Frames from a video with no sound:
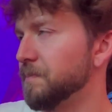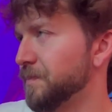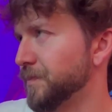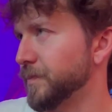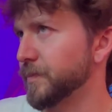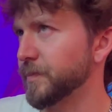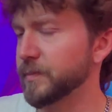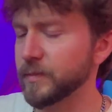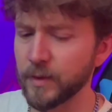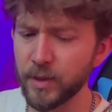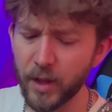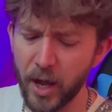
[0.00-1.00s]

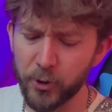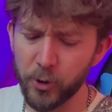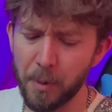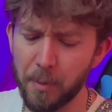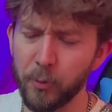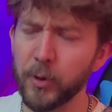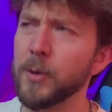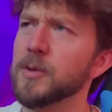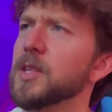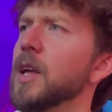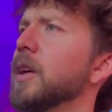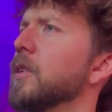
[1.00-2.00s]
I don't remember what it
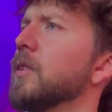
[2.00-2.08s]
was like,